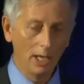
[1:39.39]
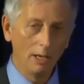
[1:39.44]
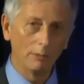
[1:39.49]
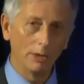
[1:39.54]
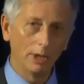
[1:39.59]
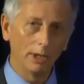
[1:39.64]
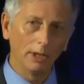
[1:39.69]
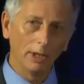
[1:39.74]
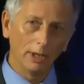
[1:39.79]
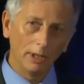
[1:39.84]

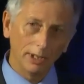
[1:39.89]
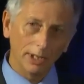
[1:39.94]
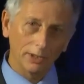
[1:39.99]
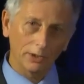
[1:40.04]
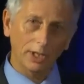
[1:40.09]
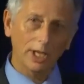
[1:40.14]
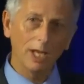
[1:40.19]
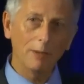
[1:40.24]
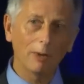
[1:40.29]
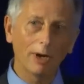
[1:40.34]
But there's a
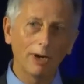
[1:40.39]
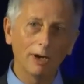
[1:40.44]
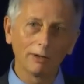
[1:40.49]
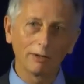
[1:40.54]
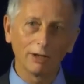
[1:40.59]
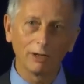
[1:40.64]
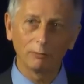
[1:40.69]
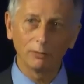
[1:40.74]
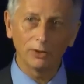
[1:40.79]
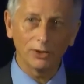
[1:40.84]
key
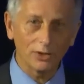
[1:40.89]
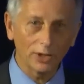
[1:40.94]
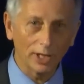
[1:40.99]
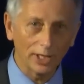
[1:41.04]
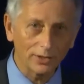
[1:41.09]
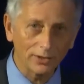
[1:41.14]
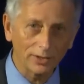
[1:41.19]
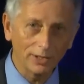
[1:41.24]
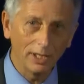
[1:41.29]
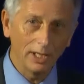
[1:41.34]
paragraph which
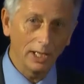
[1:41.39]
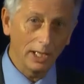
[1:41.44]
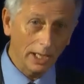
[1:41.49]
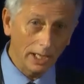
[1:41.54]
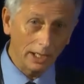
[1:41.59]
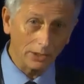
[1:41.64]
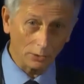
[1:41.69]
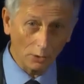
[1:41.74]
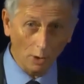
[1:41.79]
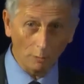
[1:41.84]
says
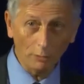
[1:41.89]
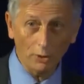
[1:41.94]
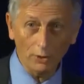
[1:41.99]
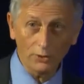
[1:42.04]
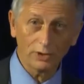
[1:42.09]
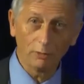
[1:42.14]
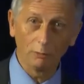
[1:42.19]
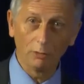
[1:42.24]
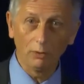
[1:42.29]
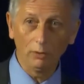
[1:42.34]
it's not
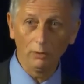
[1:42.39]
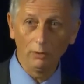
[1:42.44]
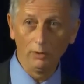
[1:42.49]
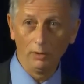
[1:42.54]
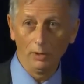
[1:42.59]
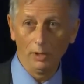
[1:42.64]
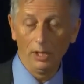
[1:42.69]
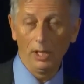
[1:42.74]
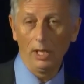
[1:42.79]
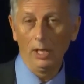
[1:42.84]
possible
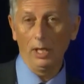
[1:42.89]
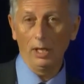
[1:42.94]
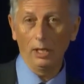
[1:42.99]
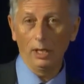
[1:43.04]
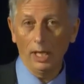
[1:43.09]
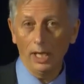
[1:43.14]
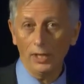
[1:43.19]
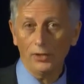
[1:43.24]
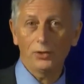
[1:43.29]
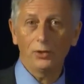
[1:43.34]

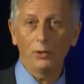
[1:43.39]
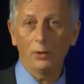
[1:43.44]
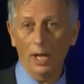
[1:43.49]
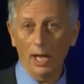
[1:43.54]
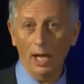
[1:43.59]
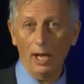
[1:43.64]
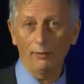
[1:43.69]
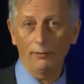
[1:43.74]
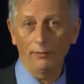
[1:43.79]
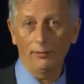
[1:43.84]
unless you
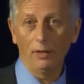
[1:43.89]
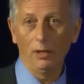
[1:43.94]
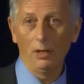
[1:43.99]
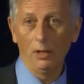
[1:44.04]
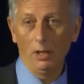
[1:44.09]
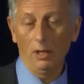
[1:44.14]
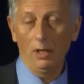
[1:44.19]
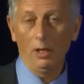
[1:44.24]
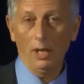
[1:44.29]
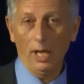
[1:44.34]
have
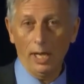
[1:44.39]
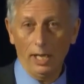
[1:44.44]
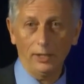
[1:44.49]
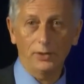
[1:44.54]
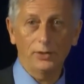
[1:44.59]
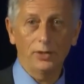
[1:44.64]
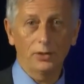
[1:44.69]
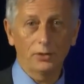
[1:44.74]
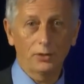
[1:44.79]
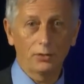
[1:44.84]

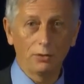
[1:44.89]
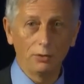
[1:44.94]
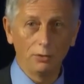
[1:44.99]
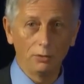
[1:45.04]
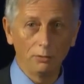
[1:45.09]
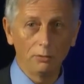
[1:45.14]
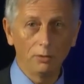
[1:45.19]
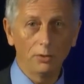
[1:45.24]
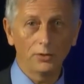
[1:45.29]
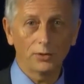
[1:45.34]
access
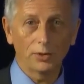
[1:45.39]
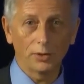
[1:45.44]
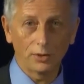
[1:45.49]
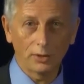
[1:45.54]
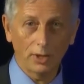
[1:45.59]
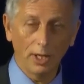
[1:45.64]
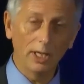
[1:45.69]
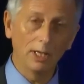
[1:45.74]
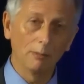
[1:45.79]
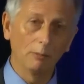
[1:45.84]
to
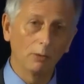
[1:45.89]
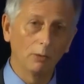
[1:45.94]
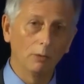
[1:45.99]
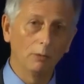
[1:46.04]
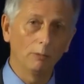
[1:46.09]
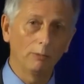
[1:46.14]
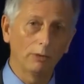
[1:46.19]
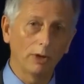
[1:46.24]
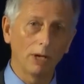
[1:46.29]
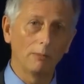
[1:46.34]
sustainable
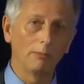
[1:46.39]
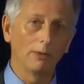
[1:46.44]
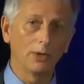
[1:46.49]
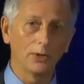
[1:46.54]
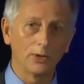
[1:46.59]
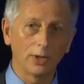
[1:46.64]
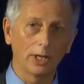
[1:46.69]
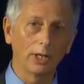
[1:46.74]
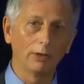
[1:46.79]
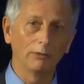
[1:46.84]
primary and
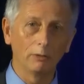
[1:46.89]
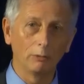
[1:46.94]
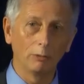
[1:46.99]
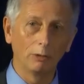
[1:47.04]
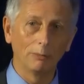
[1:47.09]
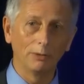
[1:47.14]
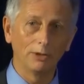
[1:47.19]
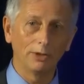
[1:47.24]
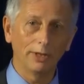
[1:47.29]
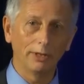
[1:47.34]
secondary raw
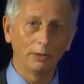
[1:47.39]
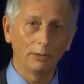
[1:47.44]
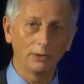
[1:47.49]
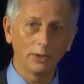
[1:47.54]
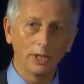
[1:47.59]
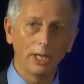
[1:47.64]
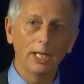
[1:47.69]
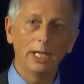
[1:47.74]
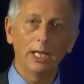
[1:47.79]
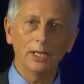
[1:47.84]
materials.
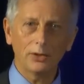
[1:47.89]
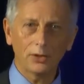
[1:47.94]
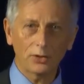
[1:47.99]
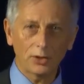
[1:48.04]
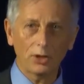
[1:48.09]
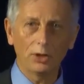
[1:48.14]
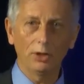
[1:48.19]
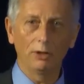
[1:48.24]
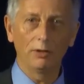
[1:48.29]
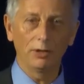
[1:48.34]
It's a
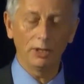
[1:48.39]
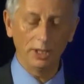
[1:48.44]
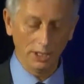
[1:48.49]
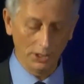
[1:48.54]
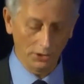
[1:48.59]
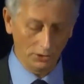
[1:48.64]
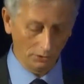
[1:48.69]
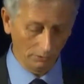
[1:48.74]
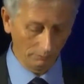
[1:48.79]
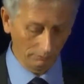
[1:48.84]
security
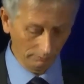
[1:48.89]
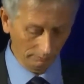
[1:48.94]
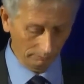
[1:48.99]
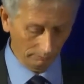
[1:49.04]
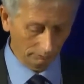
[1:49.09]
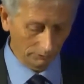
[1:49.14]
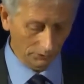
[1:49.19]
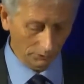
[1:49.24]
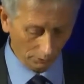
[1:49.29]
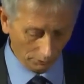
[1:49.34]
issue,
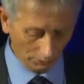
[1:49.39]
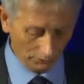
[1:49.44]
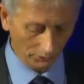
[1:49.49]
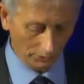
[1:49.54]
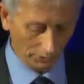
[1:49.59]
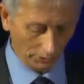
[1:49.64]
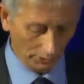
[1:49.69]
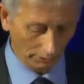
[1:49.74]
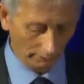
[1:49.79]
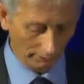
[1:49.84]
resource
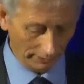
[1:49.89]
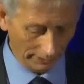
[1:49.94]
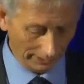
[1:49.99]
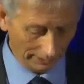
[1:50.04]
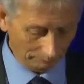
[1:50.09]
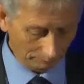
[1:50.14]
security.